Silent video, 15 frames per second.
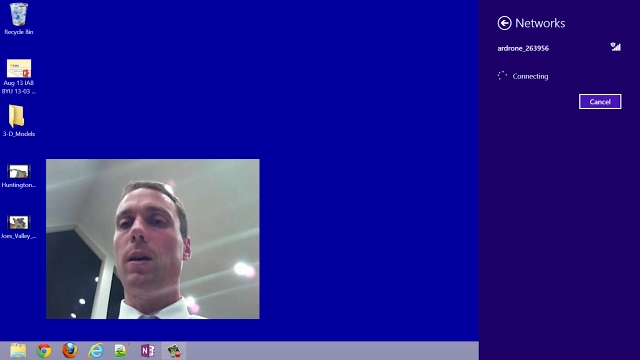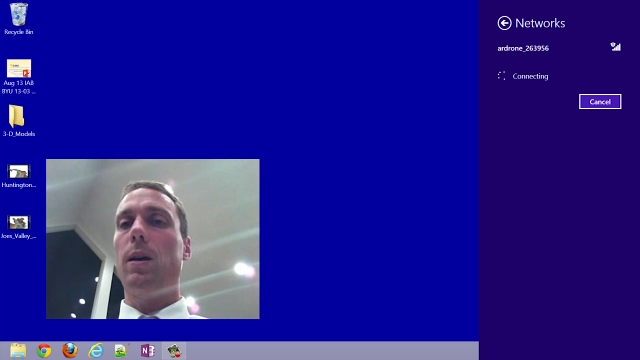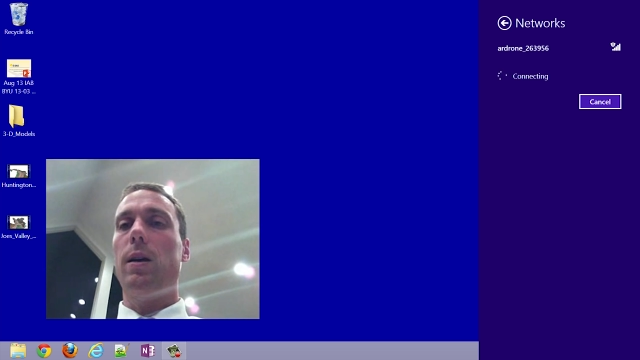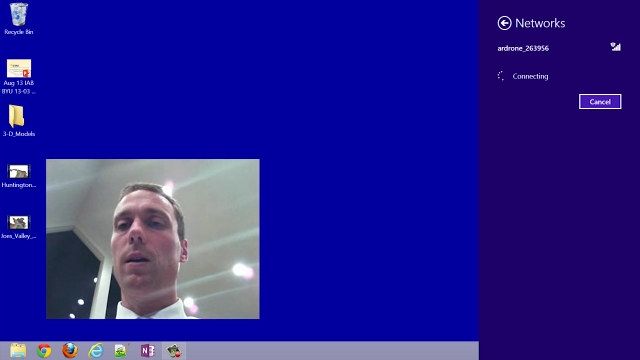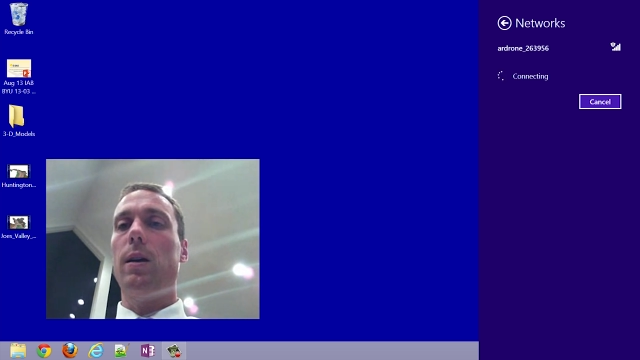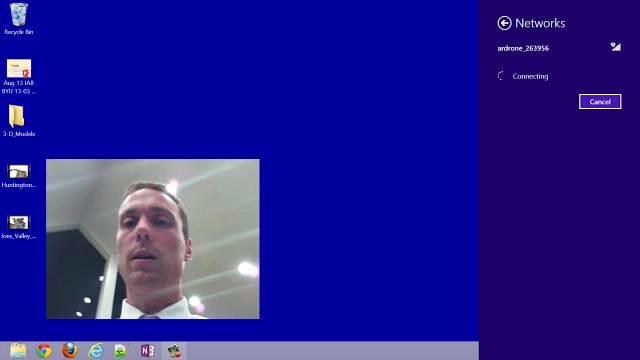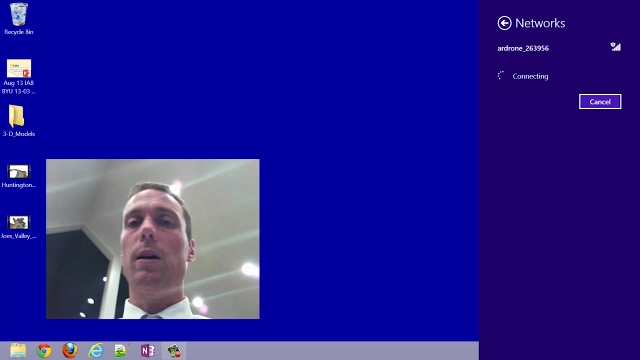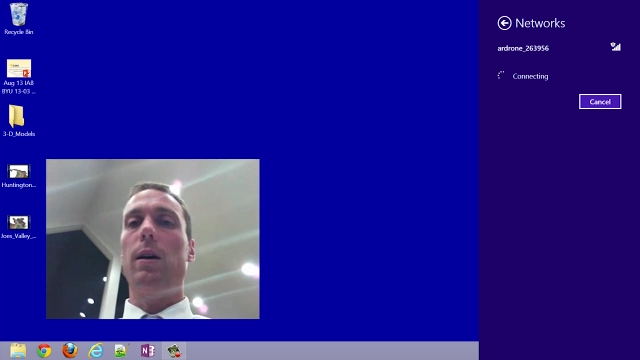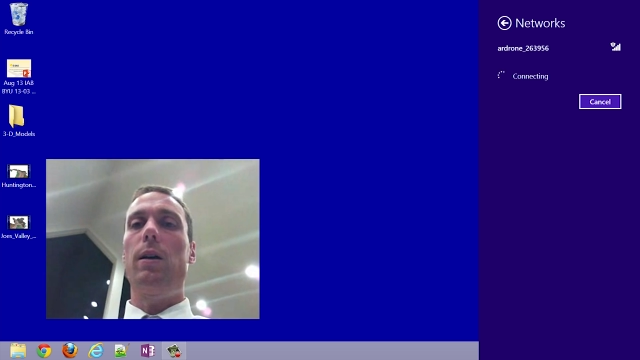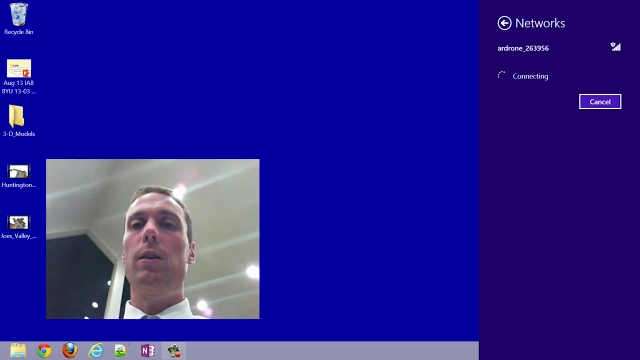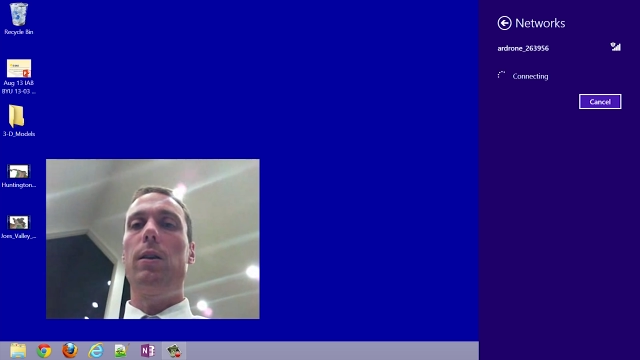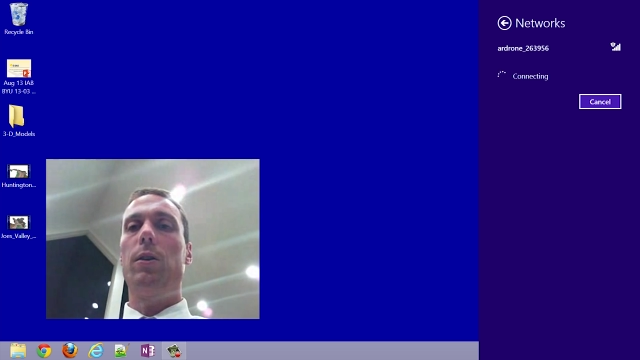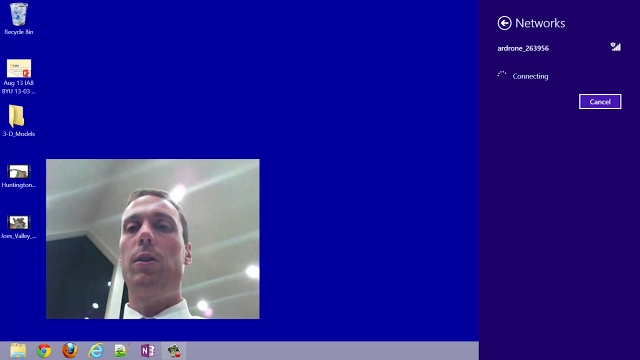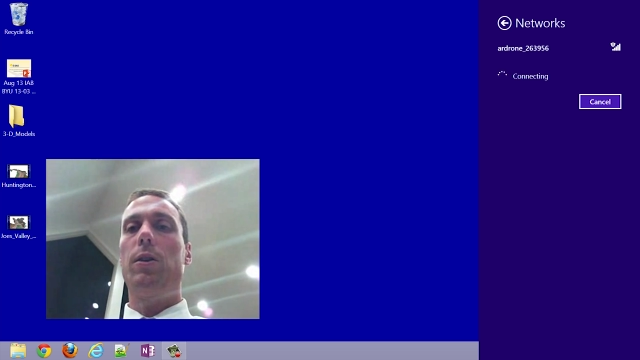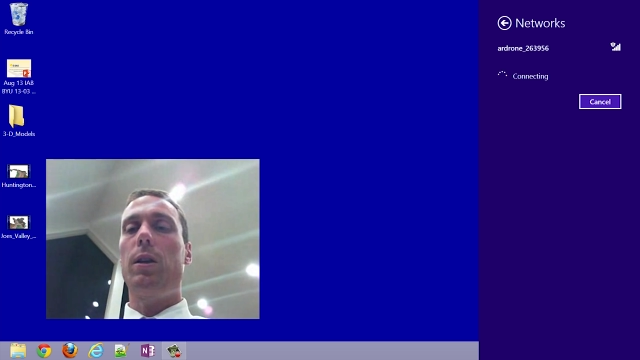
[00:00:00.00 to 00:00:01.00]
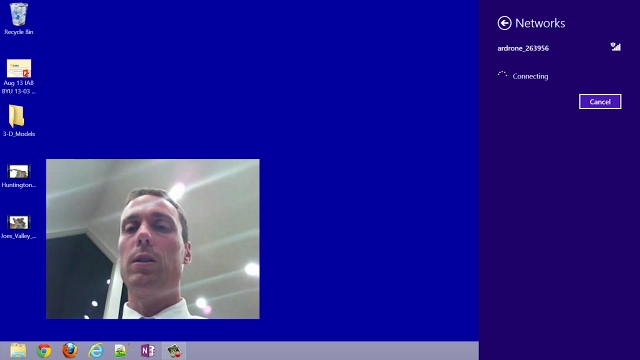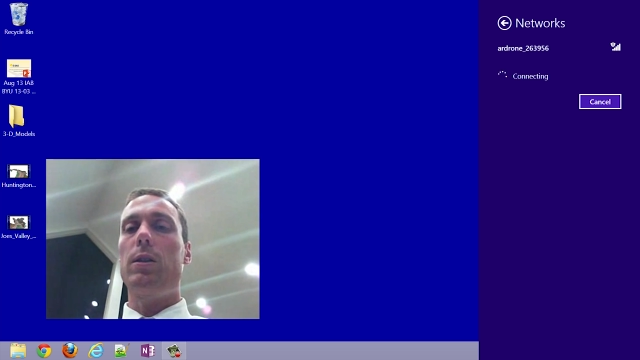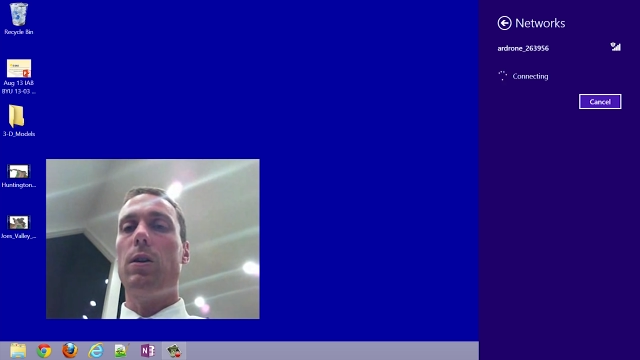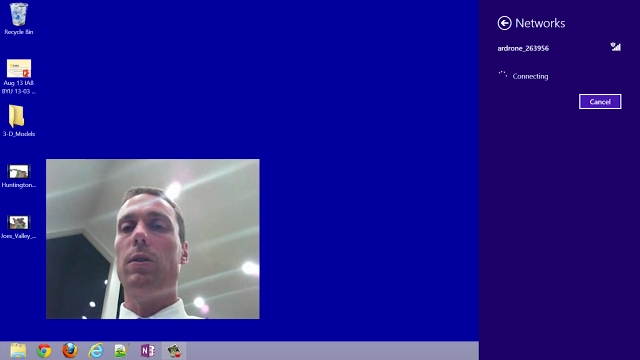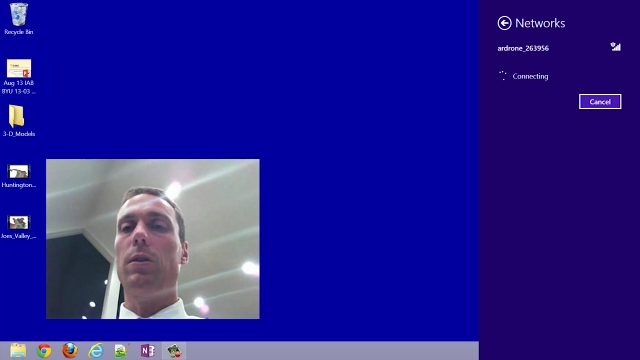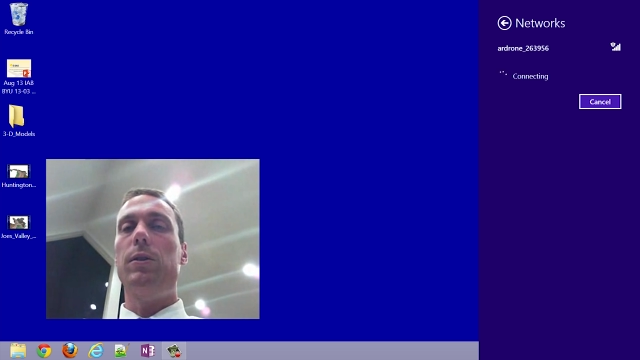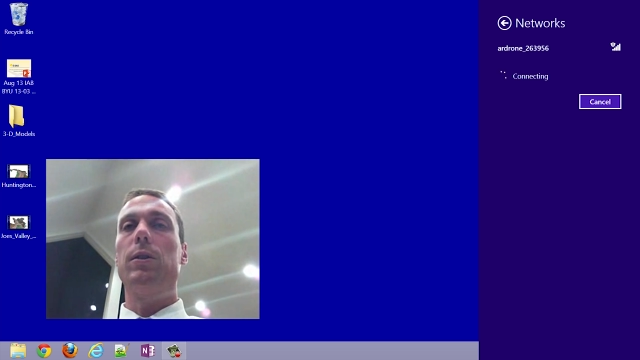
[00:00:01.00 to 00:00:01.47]
and other
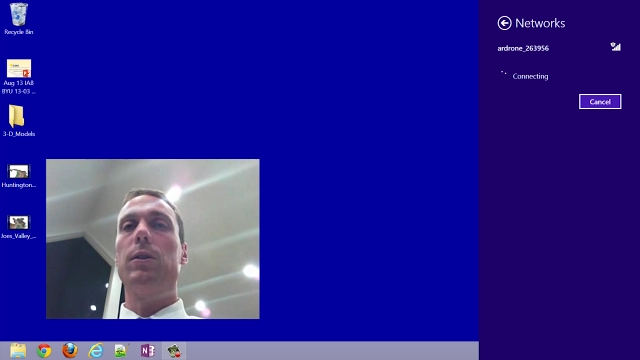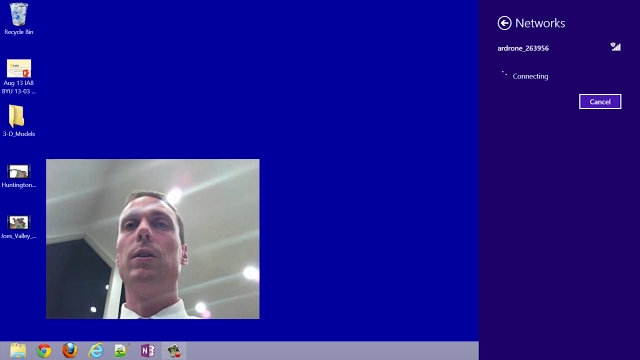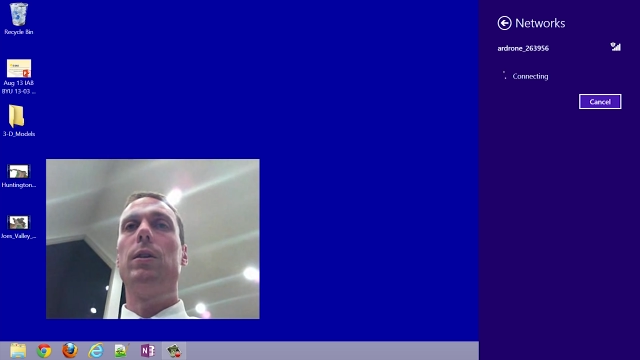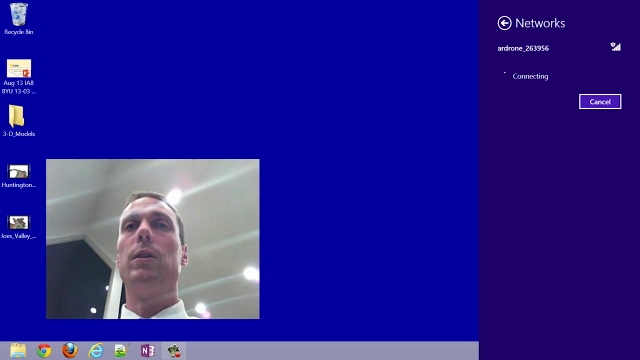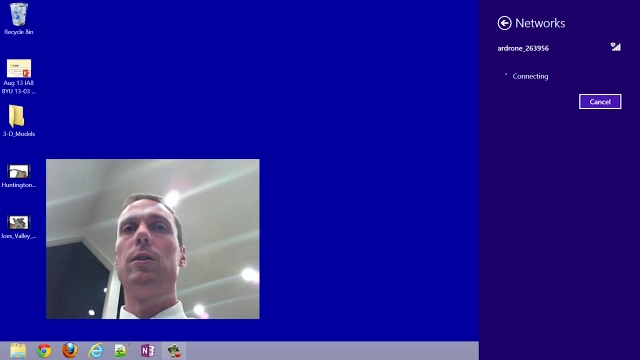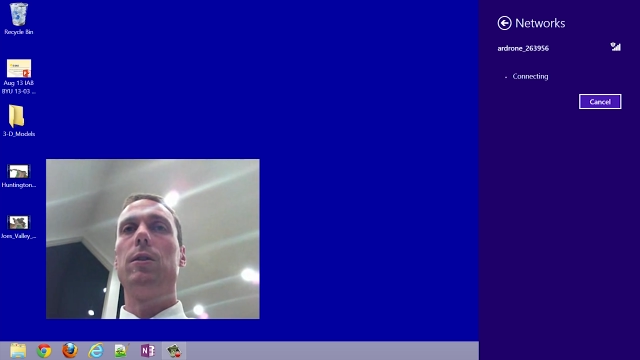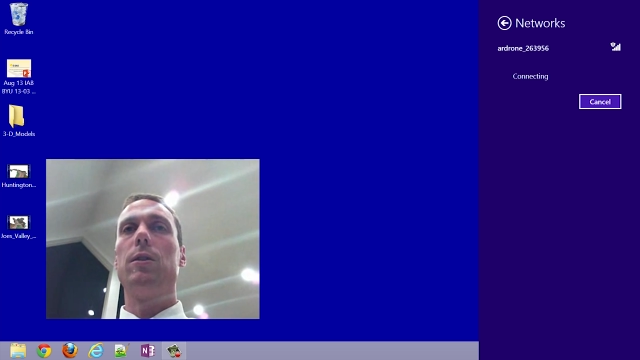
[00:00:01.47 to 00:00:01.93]
things over